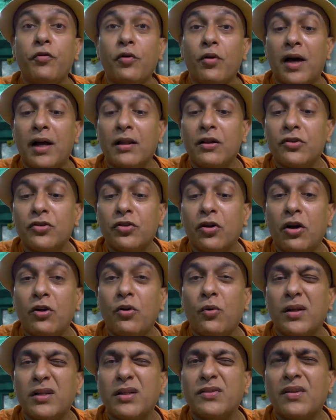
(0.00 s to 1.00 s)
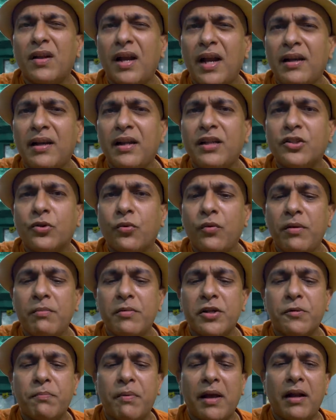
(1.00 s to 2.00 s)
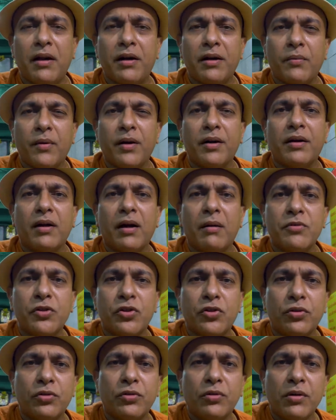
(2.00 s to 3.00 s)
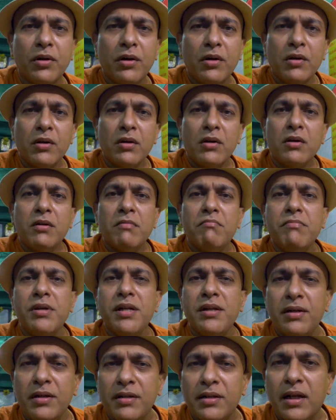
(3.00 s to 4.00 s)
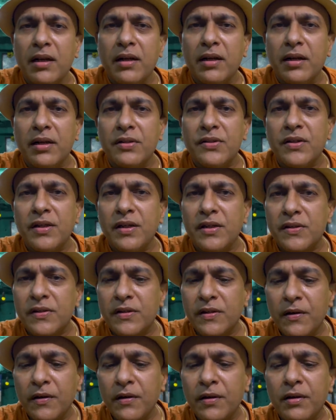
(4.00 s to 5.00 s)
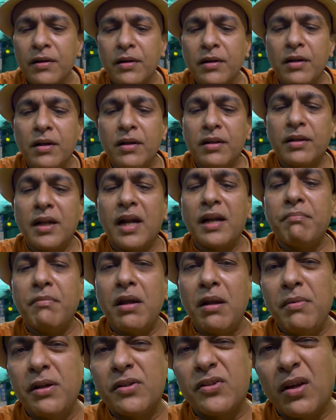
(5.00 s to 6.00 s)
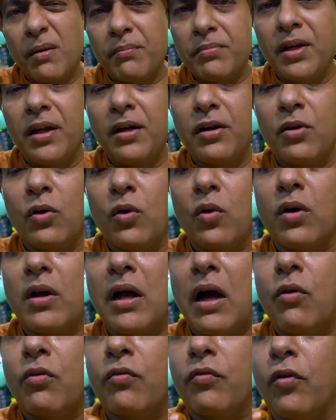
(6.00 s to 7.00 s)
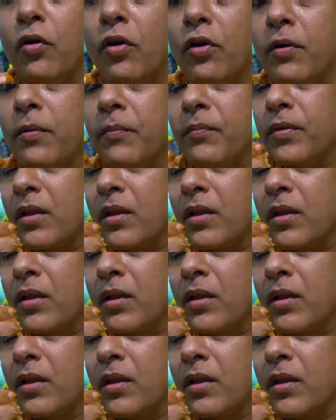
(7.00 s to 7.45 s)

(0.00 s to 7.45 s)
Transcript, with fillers: If you are the sort who has a slightly squeamish palate when it comes to meaty delicacies, that may be something to look out for.